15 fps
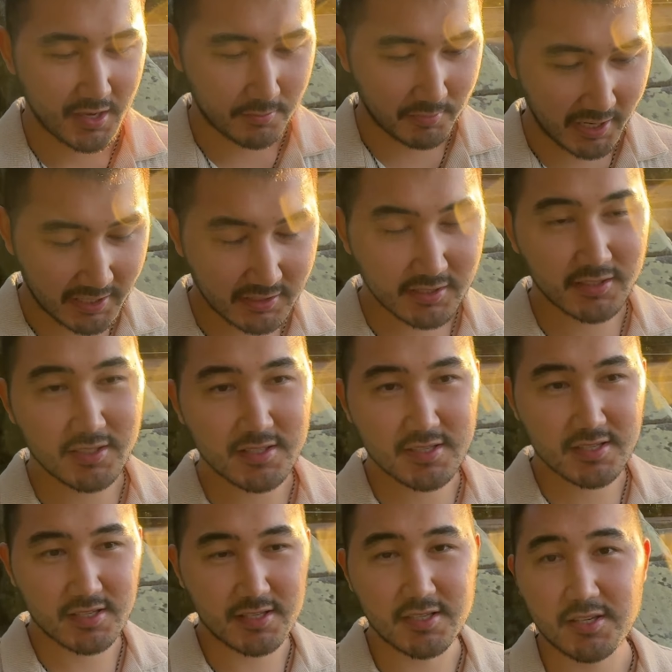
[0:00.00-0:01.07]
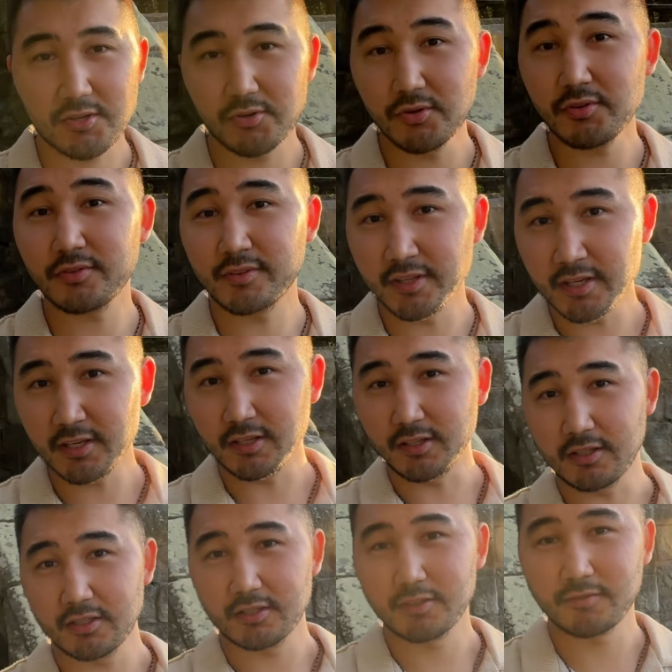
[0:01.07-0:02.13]
is a good thing
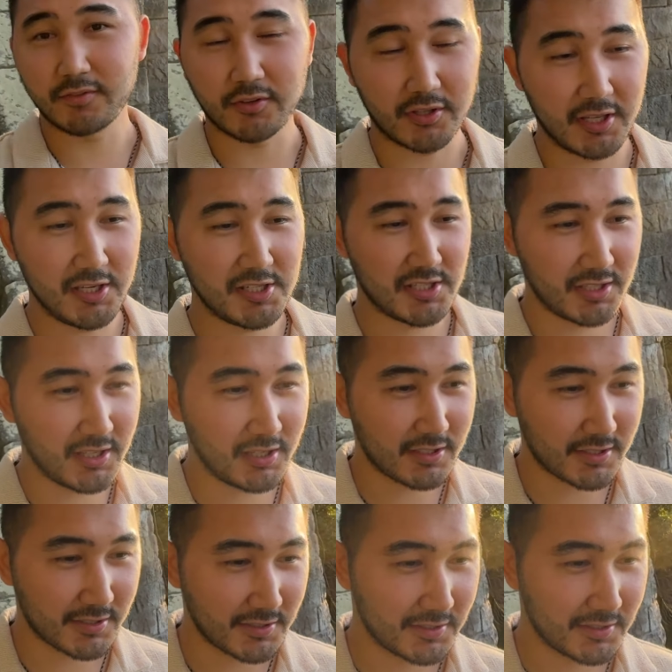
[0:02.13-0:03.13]
for the engineer,